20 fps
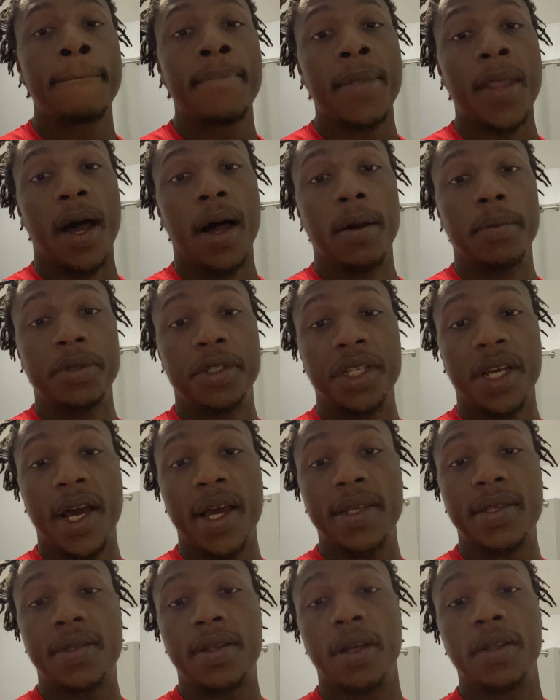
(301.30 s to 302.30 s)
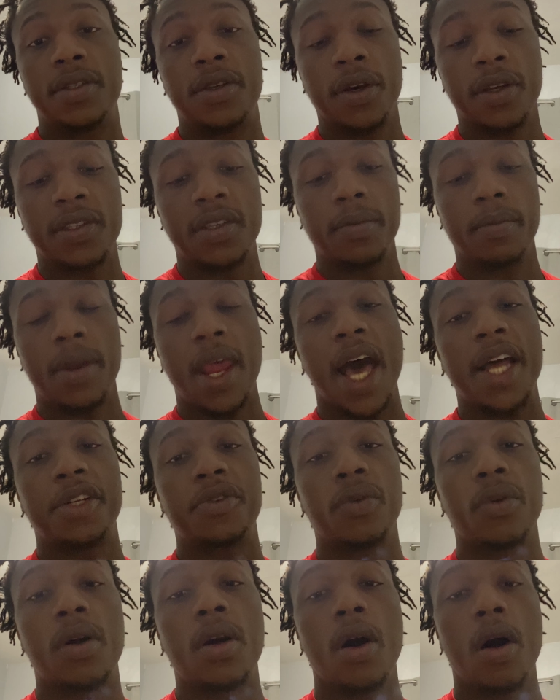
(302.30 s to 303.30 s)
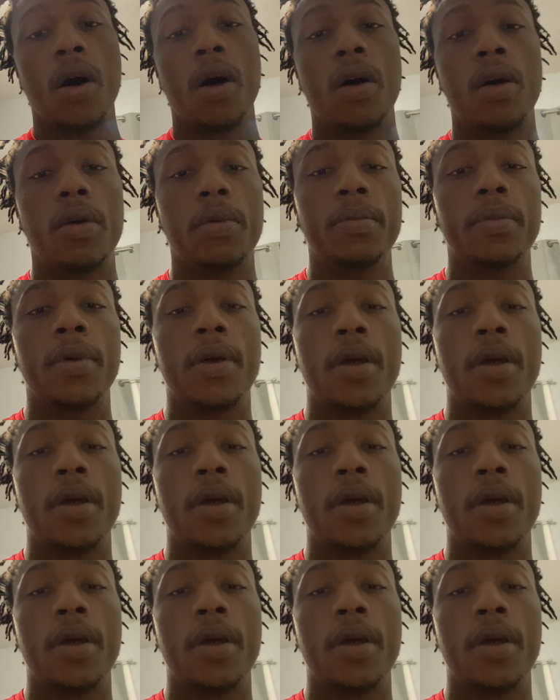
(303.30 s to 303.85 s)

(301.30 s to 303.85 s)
Um, just took some natural calm,